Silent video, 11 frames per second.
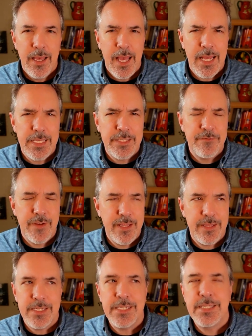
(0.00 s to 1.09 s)
And it's funny
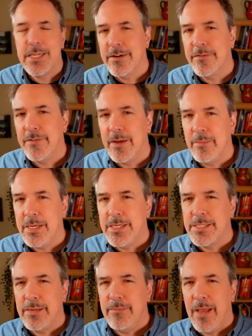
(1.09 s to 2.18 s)
that it's terrifying because
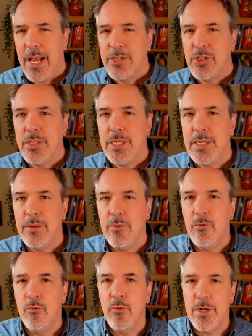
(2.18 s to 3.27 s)
I'm actually
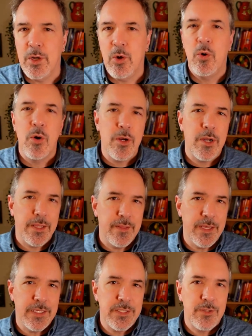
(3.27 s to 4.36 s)
recording
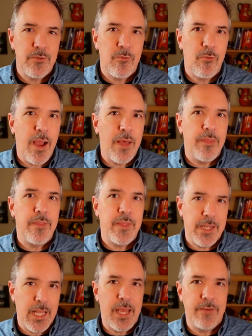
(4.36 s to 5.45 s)
this rather than
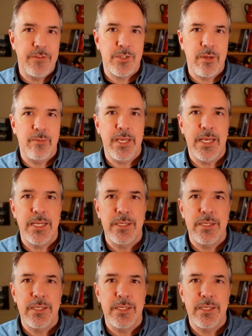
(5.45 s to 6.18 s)
live streaming it.